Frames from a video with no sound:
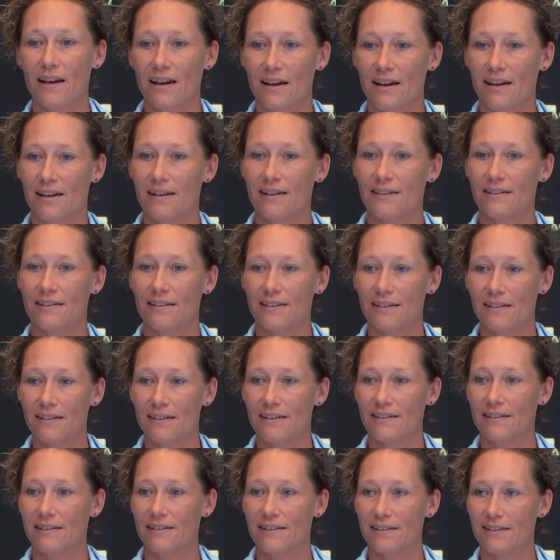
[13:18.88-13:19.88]

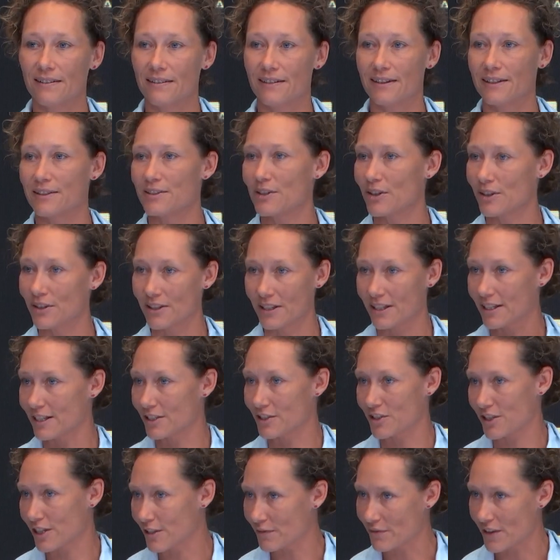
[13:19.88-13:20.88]
And I certainly
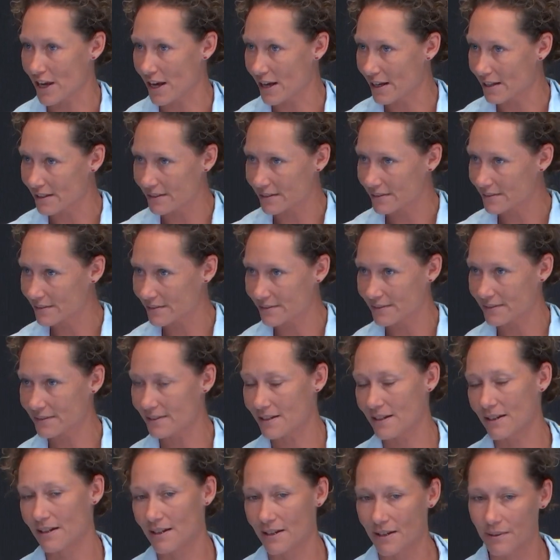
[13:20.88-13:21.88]
achieved that
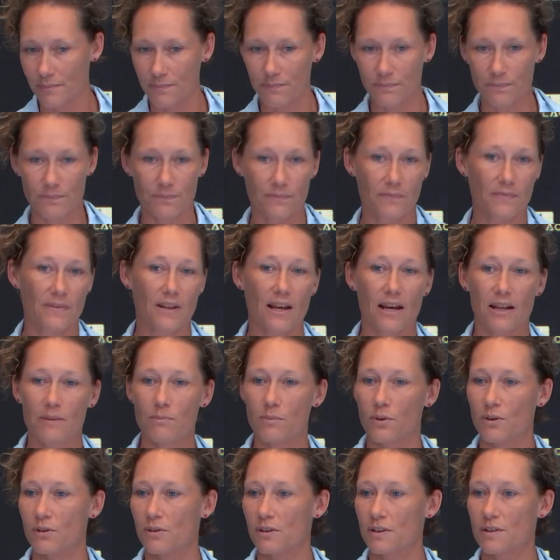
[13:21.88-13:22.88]
and
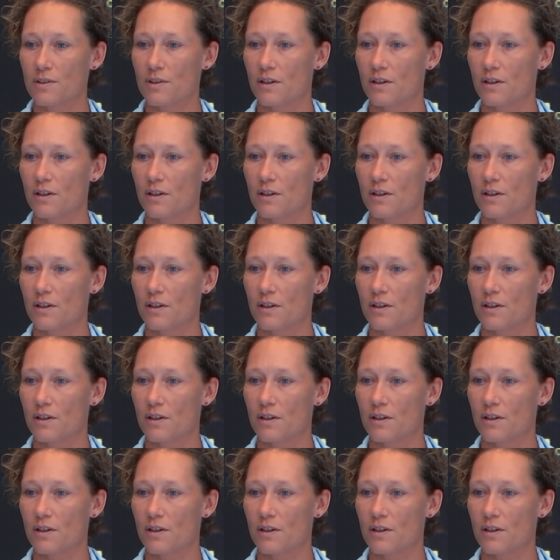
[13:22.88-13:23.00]
more.